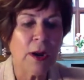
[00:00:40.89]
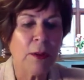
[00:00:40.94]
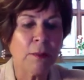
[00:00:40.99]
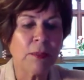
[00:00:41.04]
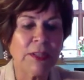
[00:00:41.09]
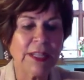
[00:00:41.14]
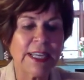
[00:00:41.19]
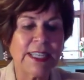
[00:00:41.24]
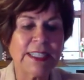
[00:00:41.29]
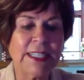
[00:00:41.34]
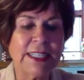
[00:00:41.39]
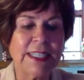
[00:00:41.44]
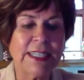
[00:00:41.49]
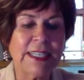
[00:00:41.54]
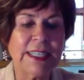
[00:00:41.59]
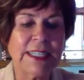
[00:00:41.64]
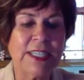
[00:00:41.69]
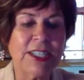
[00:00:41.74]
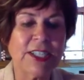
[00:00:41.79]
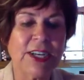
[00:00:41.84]
blend it
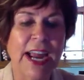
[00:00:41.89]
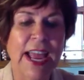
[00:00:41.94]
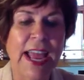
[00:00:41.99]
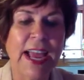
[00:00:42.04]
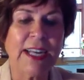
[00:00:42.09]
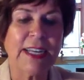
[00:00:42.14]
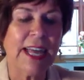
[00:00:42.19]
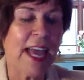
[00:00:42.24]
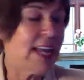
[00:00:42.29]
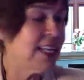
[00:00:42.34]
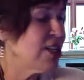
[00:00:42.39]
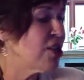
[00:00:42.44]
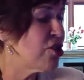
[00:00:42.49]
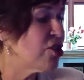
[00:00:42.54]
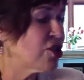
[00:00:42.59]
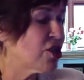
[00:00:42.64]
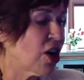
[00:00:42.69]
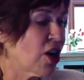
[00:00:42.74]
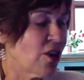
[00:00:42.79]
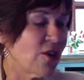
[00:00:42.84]
into your hand and you
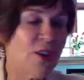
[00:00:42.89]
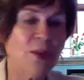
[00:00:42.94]
show